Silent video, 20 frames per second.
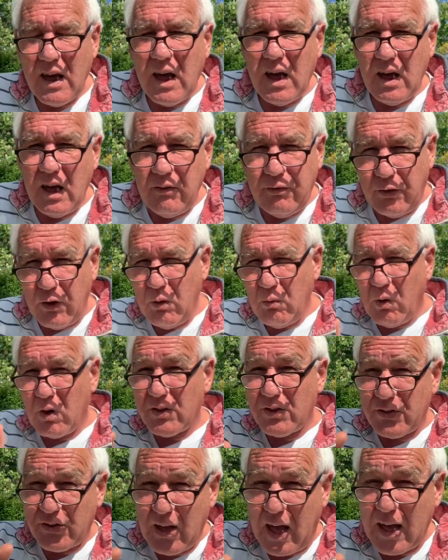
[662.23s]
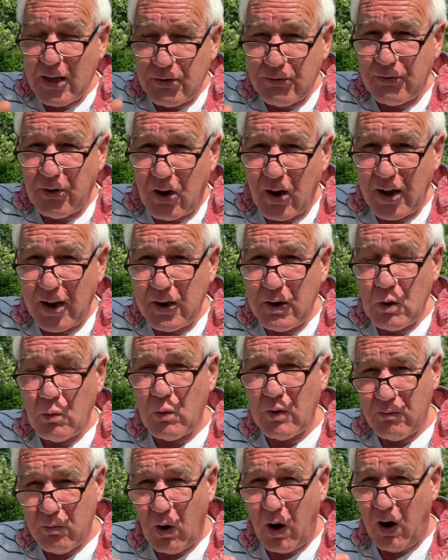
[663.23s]
If you want satisfying
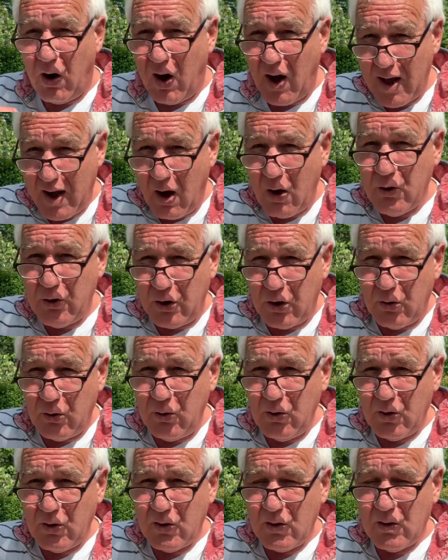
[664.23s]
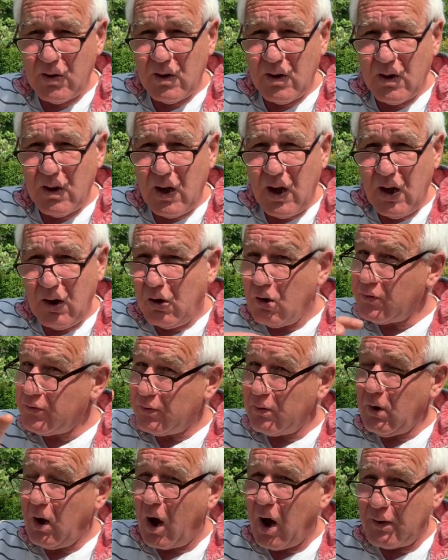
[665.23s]
with what I owe you, because
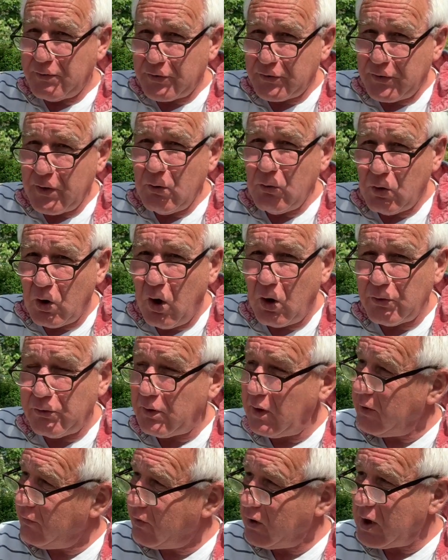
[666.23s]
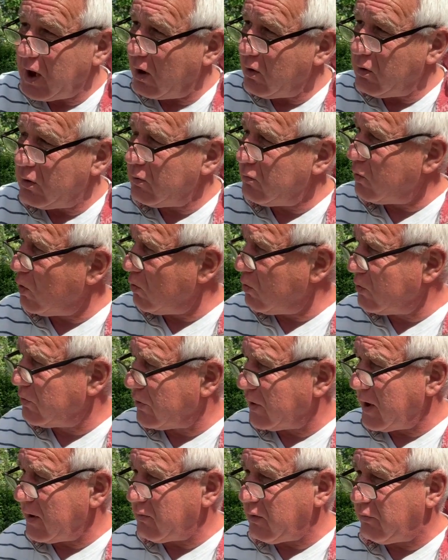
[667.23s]
I've still got to, even though the rules
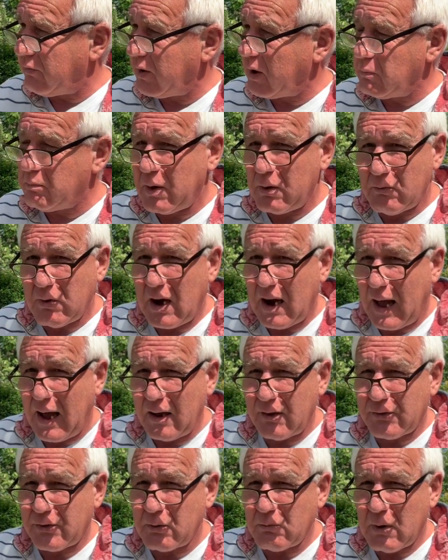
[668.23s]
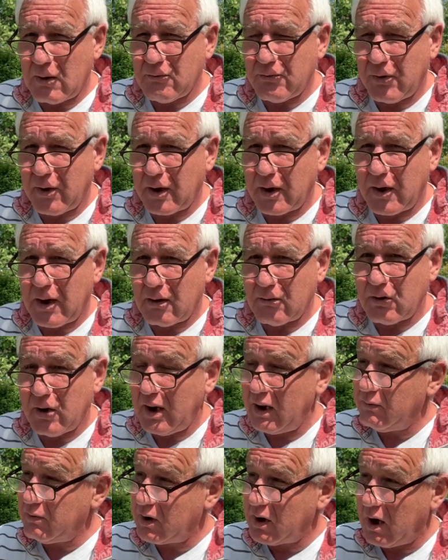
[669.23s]
and everything have been relaxed and one thing and another, and
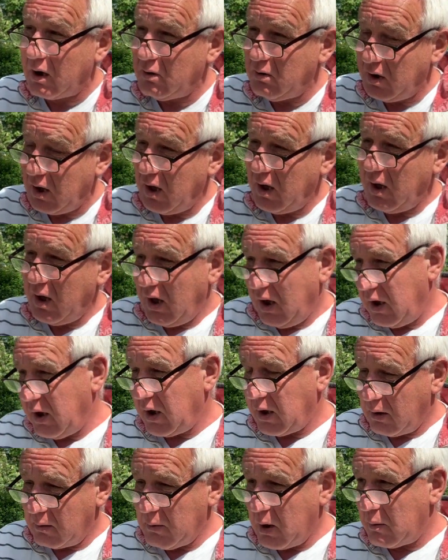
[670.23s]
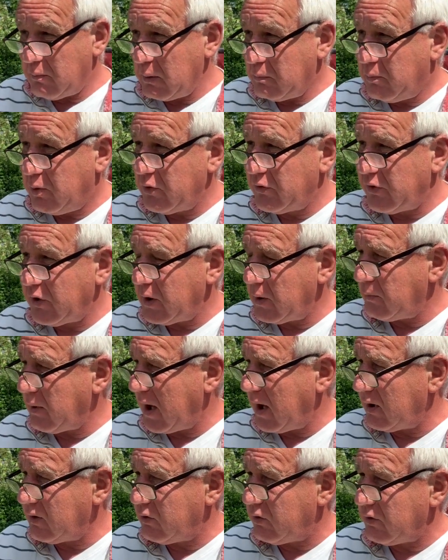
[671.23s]
even though, you know, I might be pushing the
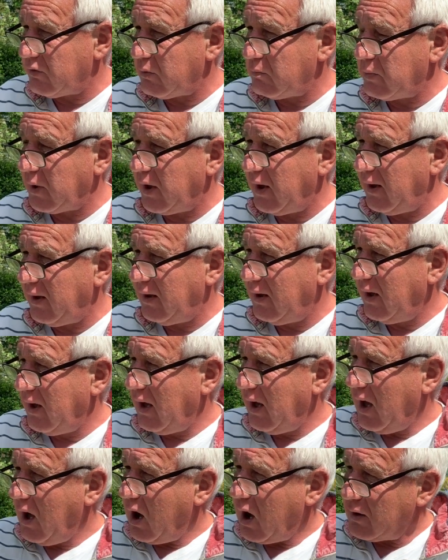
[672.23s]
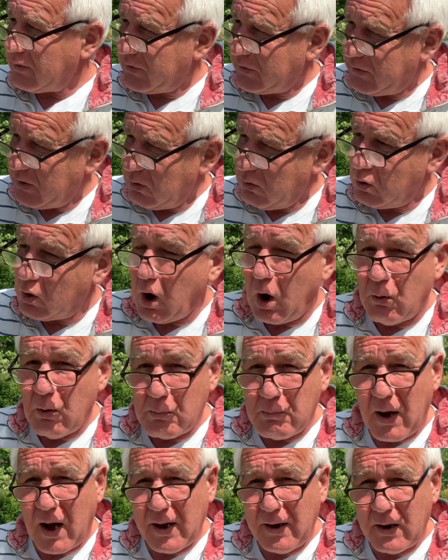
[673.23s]
boundaries a bit, I've still got to
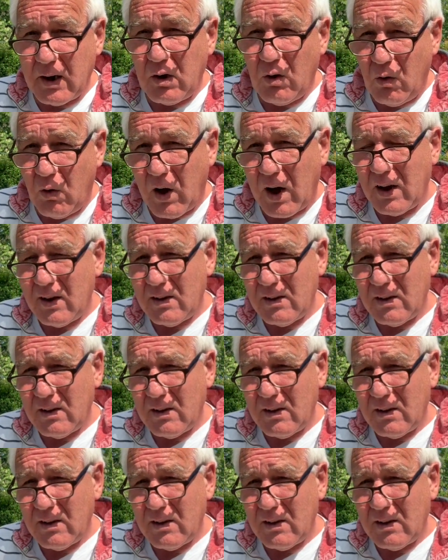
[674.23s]
obey the law,